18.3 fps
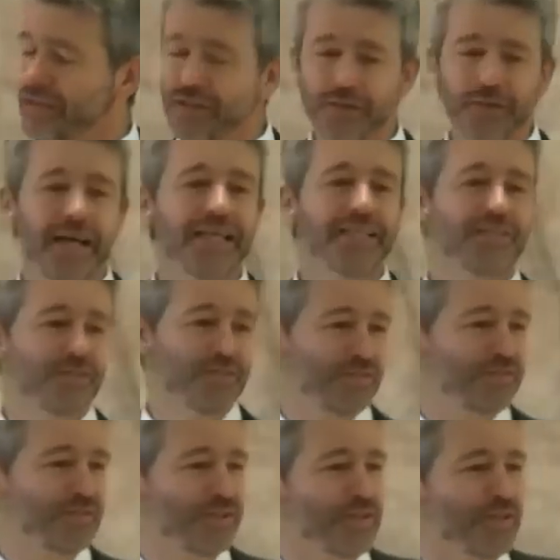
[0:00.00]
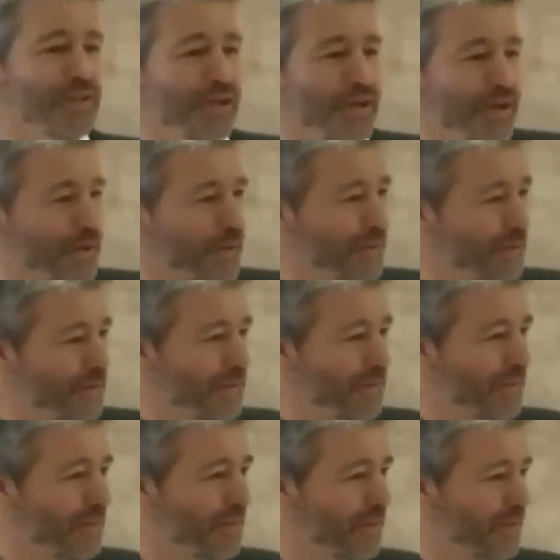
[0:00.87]
Grace to you.
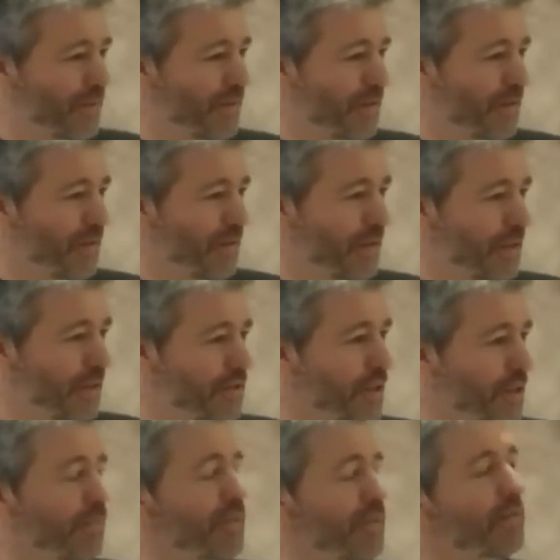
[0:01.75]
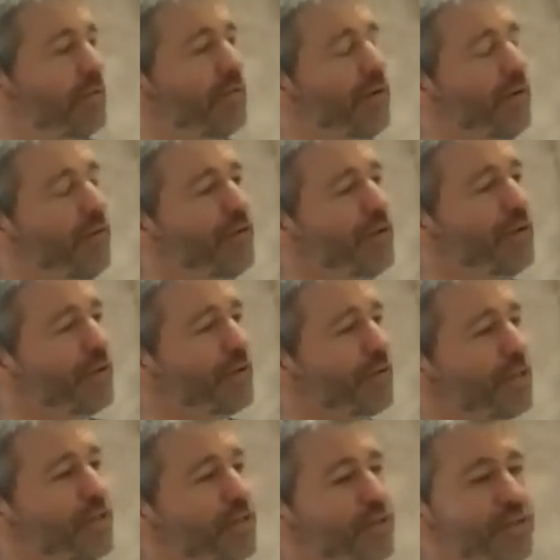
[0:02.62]
You say, but if you're a
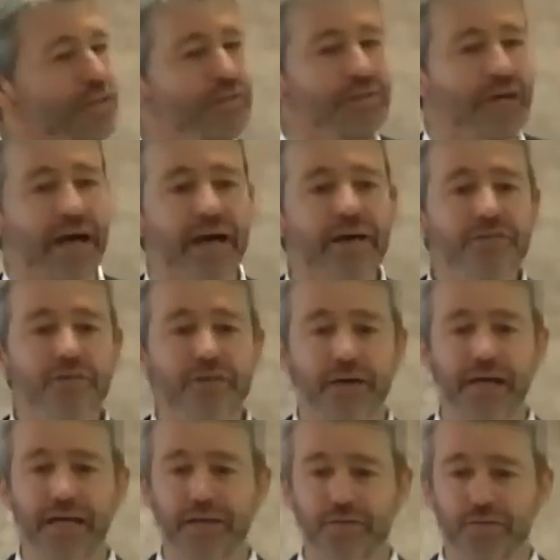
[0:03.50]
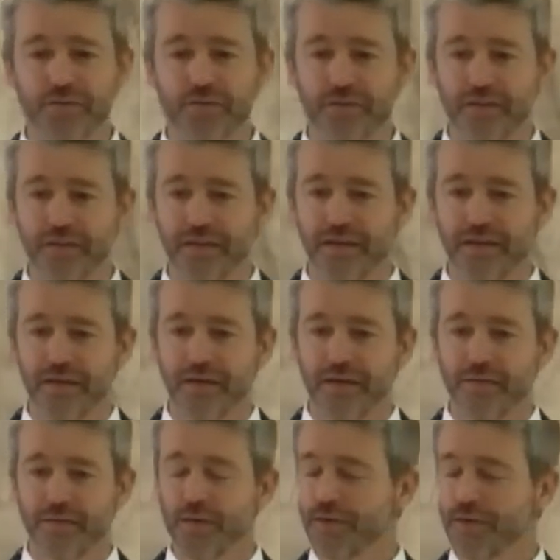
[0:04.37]
Christian, you have grace.
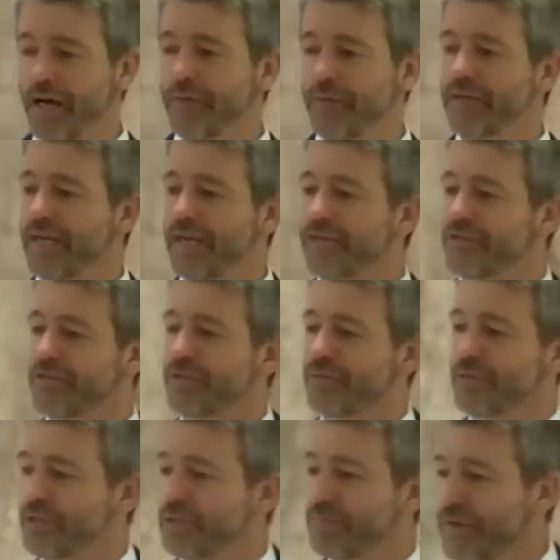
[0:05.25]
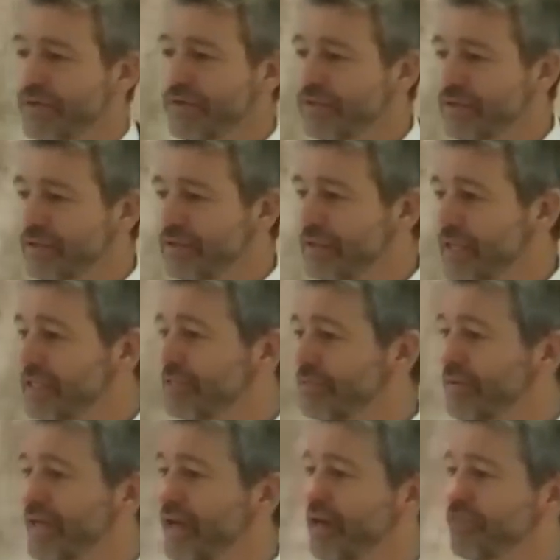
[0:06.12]
Well, I would answer with Spurgeon,
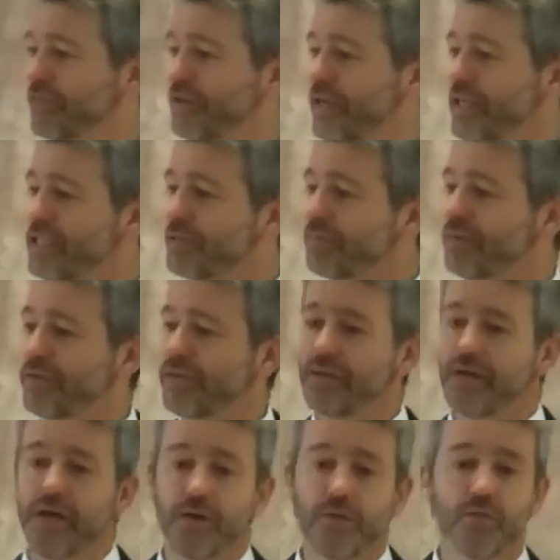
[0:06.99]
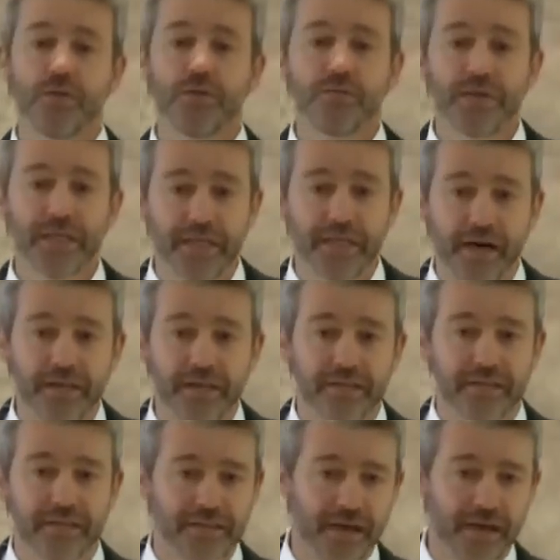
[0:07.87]
yes, we have grace, but would we
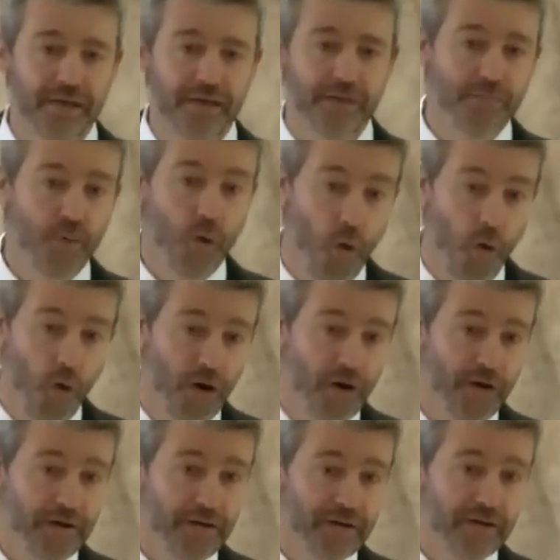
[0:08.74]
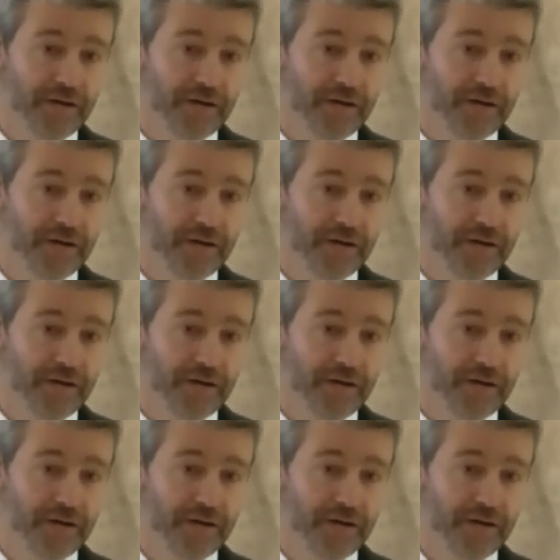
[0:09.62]
not desire more?